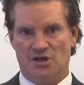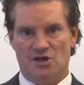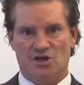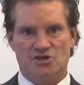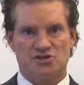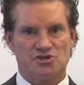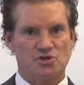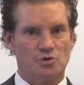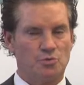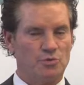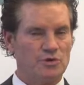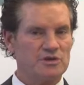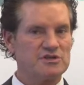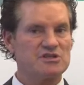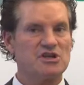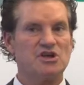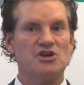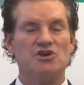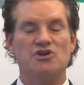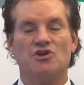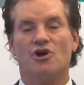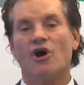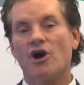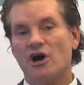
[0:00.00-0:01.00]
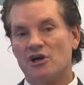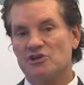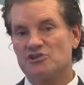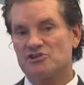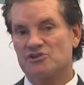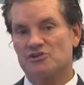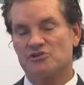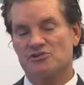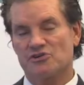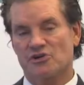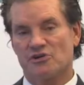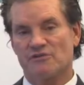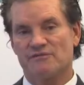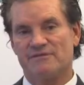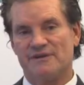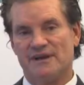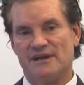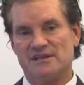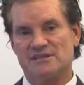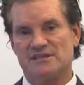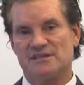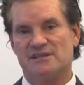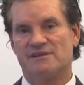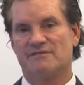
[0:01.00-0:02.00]
So what is a non-surgical
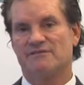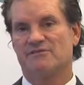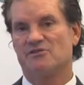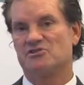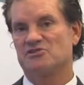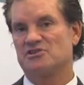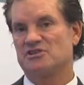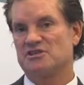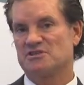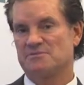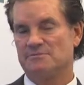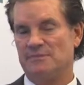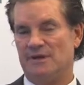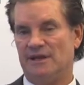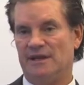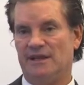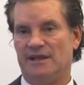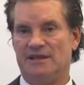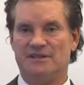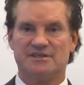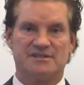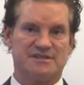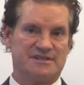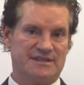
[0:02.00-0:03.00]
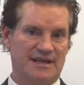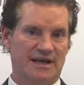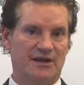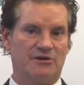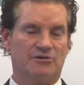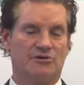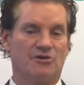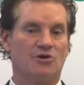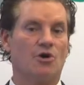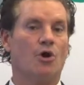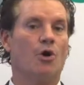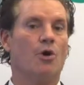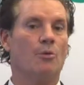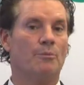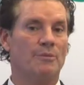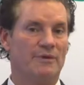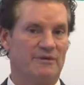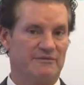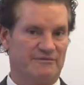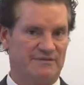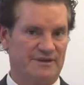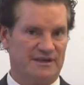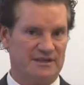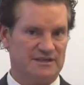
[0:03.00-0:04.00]
facelift versus mini and standard
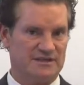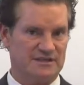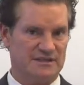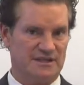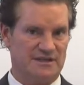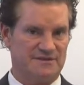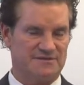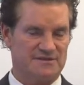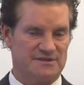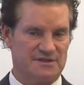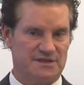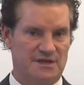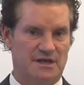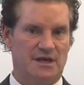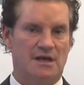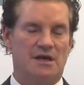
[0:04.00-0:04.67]
open facelifts?